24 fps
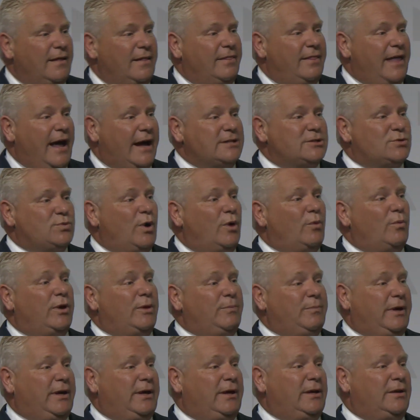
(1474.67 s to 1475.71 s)
That's what we
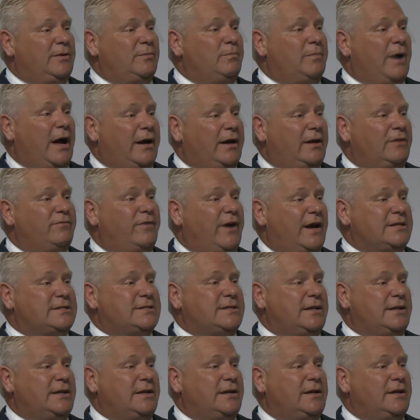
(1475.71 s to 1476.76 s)
mean by
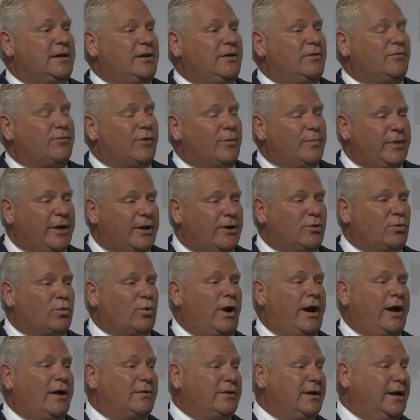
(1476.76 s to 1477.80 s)
investing from the
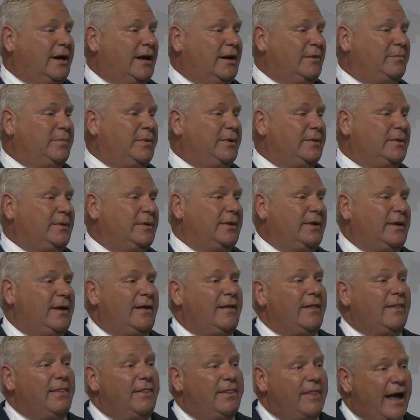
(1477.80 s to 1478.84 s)
ground up.
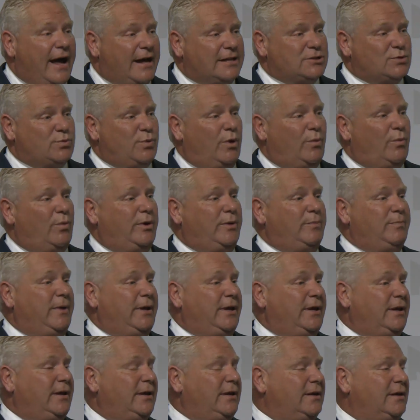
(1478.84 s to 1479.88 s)
That's what we
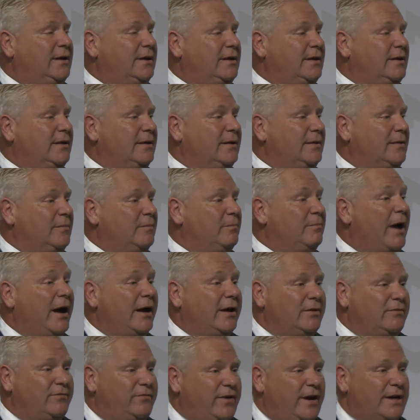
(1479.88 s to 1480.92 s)
mean by
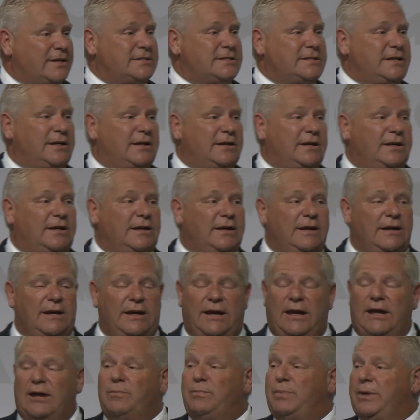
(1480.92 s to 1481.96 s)
investing
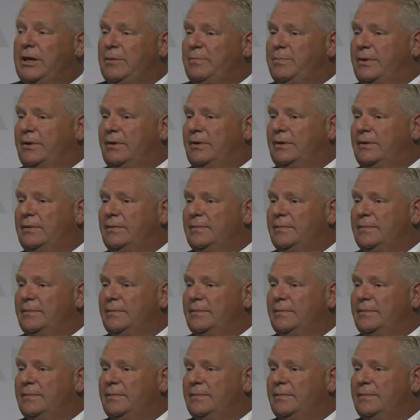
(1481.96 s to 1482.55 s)
in people.